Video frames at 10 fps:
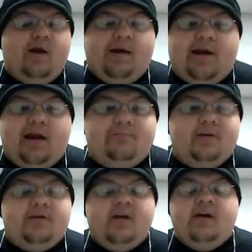a while about it,
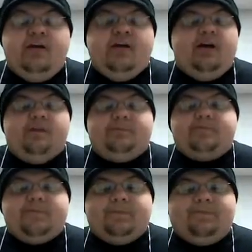but
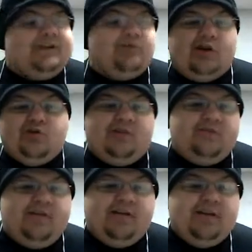that's what I truly
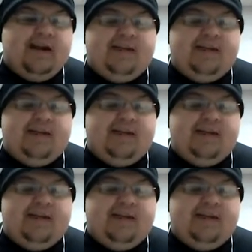feel in it.